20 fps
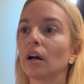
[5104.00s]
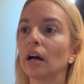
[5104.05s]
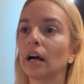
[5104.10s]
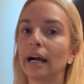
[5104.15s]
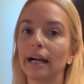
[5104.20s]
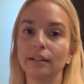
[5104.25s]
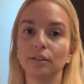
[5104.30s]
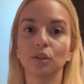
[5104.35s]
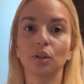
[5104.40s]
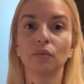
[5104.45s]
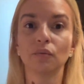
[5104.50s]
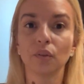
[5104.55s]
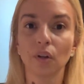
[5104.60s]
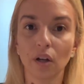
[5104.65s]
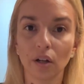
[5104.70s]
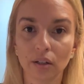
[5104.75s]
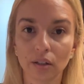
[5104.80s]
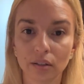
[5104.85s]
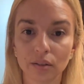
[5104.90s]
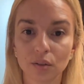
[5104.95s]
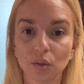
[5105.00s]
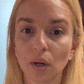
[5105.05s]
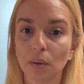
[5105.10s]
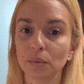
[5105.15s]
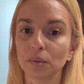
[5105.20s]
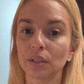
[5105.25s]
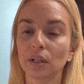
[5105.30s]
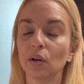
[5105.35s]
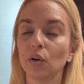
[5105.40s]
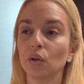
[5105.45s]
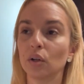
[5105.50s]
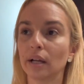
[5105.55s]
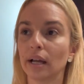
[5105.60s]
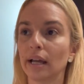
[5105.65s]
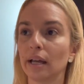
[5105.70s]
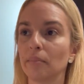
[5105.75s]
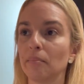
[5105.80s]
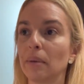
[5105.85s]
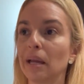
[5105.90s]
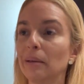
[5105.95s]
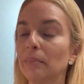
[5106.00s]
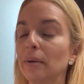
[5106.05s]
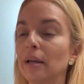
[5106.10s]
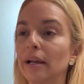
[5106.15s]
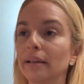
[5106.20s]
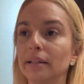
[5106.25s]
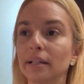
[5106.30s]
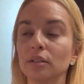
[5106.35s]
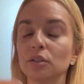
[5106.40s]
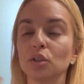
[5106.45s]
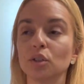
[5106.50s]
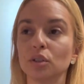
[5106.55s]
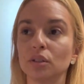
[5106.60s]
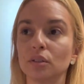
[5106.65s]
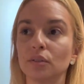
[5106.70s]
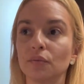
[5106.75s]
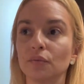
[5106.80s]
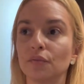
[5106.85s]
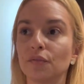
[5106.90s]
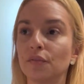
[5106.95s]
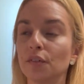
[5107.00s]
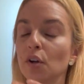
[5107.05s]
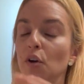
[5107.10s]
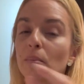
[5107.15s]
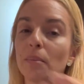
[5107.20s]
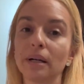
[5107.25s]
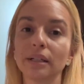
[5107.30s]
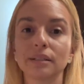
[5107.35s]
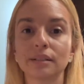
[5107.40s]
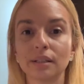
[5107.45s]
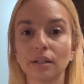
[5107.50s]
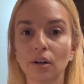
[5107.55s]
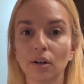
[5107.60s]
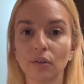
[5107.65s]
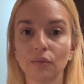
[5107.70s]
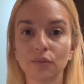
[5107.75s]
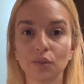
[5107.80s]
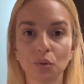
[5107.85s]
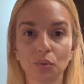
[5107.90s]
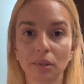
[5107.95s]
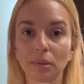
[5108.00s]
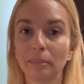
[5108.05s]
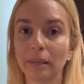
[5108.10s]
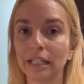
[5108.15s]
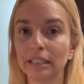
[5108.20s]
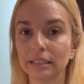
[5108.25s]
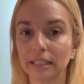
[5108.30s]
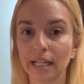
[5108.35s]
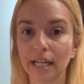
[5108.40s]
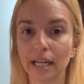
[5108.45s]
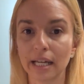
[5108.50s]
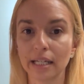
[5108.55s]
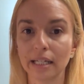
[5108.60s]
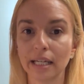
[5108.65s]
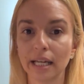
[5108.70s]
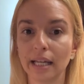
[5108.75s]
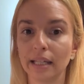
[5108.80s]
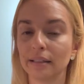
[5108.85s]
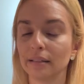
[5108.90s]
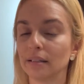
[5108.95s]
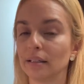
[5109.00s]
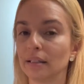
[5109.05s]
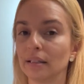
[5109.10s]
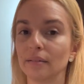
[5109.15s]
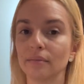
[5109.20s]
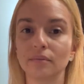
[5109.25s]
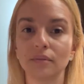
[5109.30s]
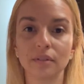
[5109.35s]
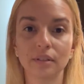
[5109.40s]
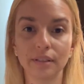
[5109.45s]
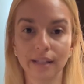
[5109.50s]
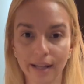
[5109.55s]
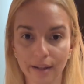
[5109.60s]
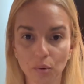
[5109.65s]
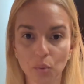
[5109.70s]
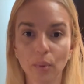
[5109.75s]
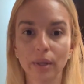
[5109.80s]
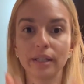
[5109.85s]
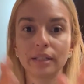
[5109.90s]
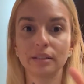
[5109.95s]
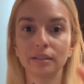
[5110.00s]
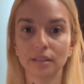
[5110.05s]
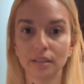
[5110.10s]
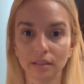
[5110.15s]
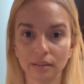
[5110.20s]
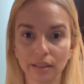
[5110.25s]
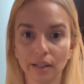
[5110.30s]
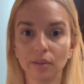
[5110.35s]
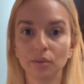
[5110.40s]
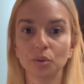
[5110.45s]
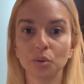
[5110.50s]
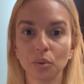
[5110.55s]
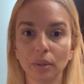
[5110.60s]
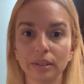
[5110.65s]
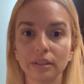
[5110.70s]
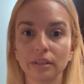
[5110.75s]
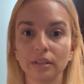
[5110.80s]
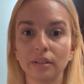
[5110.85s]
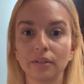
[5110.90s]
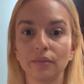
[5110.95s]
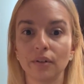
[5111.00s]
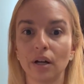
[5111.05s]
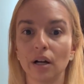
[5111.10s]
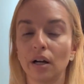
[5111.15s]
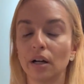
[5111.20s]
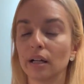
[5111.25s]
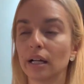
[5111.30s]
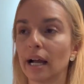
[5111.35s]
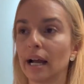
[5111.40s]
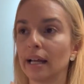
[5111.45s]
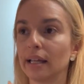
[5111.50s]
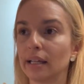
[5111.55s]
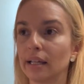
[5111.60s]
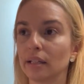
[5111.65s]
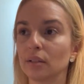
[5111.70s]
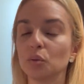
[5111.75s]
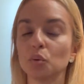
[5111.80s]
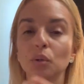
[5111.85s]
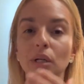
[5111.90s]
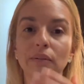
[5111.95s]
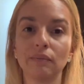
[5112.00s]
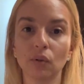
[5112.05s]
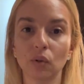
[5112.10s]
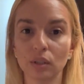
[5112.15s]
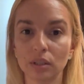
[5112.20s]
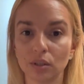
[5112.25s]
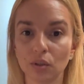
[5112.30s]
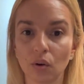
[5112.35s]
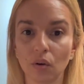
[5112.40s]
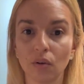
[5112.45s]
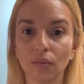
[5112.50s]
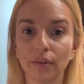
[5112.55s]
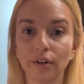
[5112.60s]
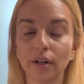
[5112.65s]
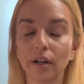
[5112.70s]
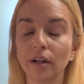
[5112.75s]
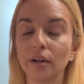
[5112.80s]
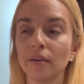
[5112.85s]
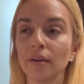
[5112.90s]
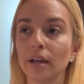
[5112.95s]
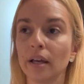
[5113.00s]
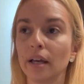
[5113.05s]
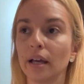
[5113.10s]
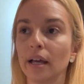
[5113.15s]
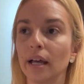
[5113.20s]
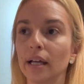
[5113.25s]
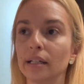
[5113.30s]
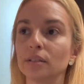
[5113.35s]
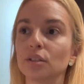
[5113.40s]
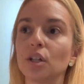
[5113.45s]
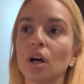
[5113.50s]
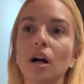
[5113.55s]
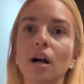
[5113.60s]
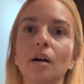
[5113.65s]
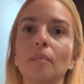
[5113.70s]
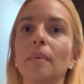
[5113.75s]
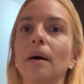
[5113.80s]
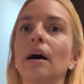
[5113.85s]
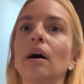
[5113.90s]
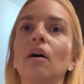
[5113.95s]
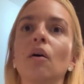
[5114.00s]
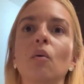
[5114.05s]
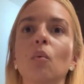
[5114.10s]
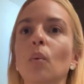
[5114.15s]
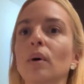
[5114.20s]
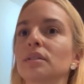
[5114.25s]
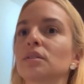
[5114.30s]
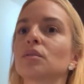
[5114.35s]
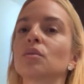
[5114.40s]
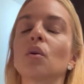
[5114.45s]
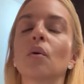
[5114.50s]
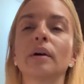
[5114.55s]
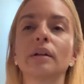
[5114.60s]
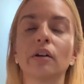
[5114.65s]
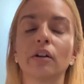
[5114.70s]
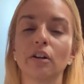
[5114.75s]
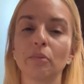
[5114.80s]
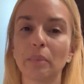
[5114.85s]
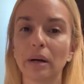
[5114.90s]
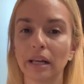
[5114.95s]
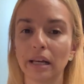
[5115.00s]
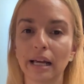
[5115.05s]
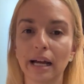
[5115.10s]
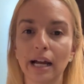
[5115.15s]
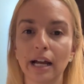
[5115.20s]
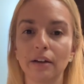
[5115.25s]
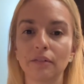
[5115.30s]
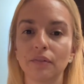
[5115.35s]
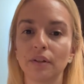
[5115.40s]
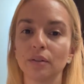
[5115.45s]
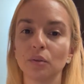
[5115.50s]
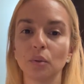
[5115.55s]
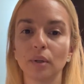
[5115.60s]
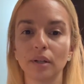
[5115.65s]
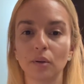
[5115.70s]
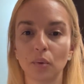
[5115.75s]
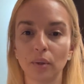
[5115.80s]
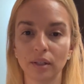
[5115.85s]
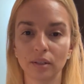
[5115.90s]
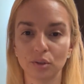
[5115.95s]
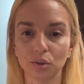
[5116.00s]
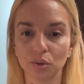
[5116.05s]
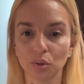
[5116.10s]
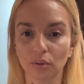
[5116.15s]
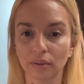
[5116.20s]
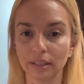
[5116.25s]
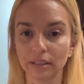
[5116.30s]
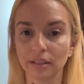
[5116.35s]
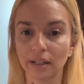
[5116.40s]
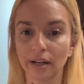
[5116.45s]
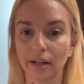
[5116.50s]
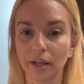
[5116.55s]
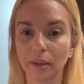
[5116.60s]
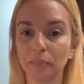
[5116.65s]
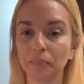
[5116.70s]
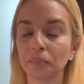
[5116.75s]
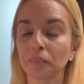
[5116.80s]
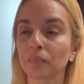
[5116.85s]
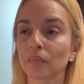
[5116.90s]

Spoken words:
I don't vlog. So I was like, okay, maybe I can just film myself during my day, and then when it's sit down to edit the vlog, I can do a voiceover and talk about what's going on in my life and do a quick story time.